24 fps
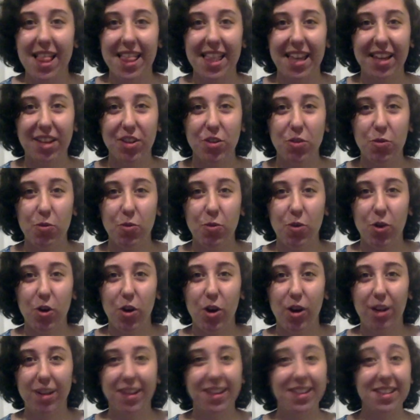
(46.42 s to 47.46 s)
there's a
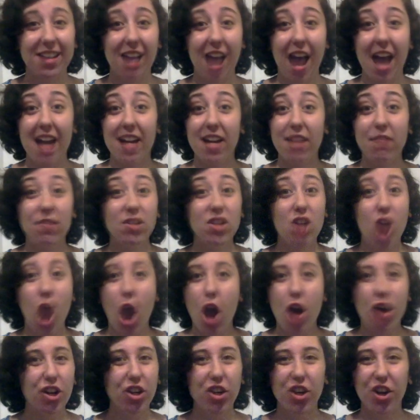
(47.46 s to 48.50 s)
world outside of
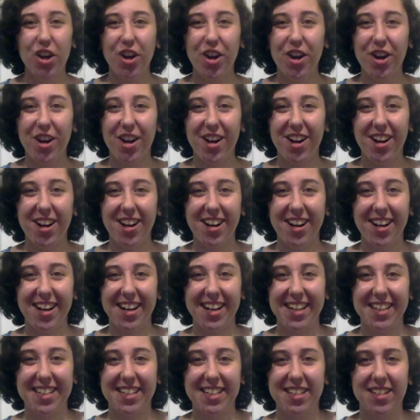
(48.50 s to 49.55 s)

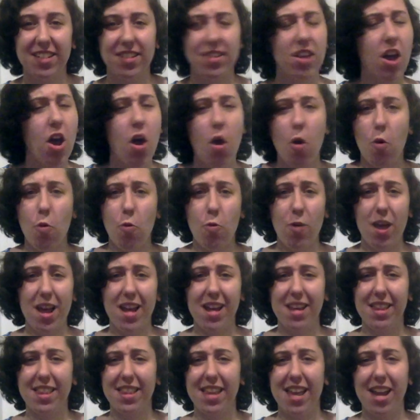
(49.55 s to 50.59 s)
Yonkers. Way
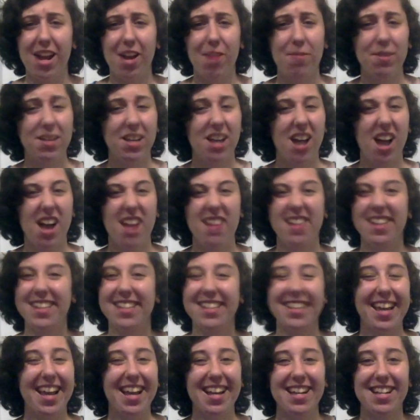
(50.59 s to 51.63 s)
out there beyond
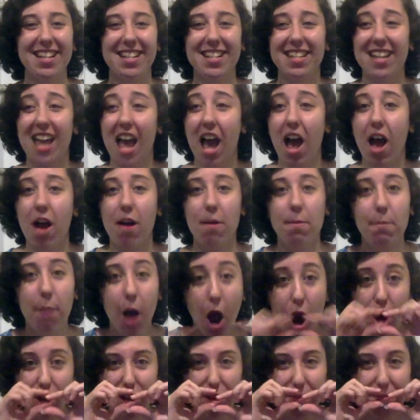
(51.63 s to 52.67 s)
this hill town,
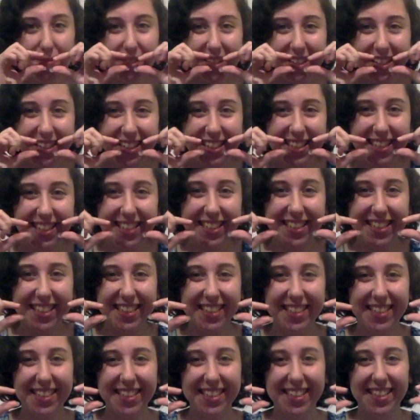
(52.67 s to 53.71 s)
Barnaby.
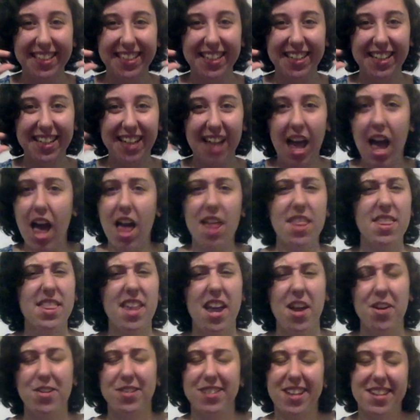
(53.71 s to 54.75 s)

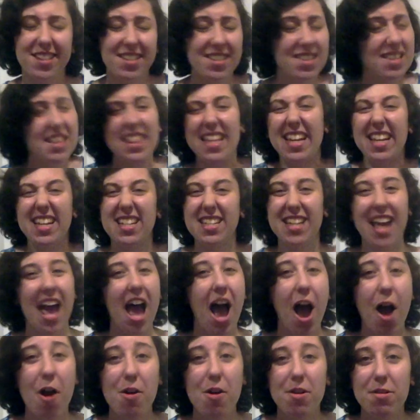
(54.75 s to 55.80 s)
There's a sweet
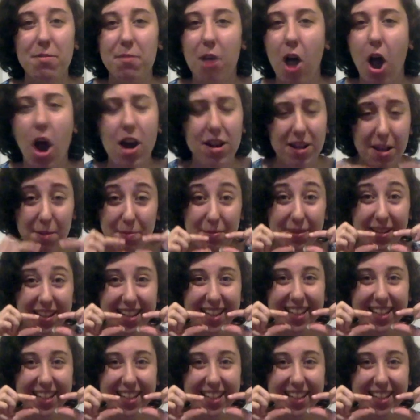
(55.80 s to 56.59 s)
town, Barnaby.